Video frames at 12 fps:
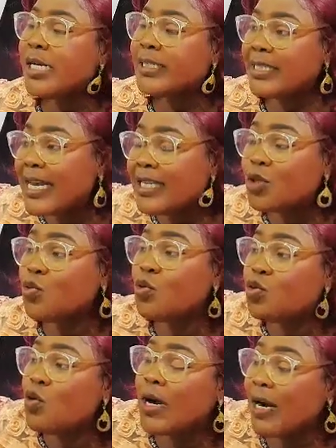things you will
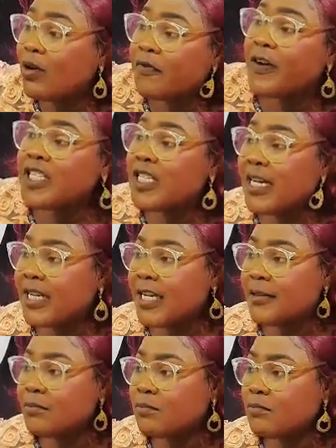do cannot function again.
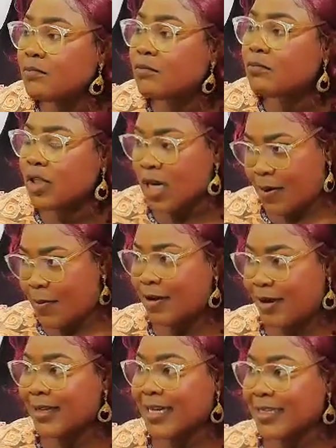It's true.
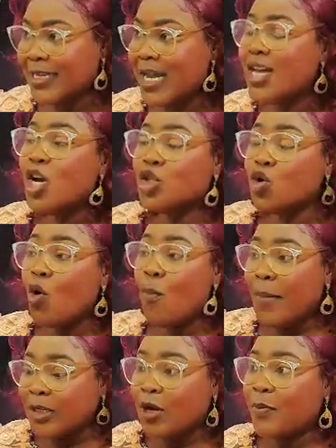As I said, you will
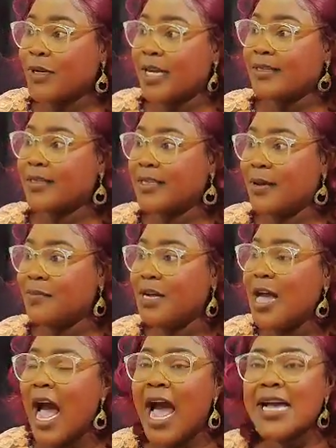mess up in the system.
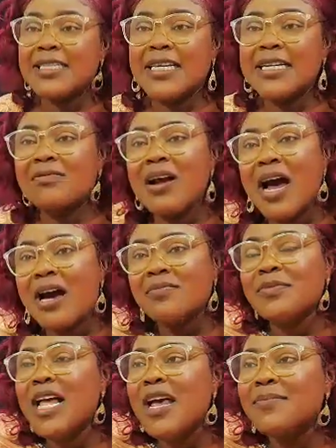I said,
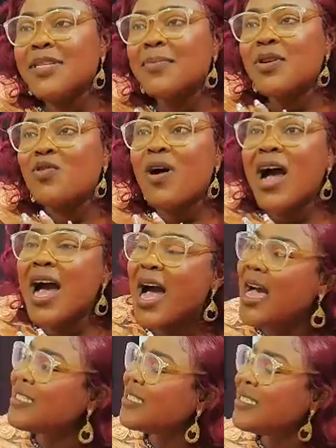
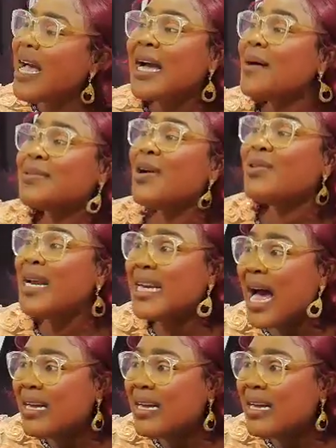you're captured.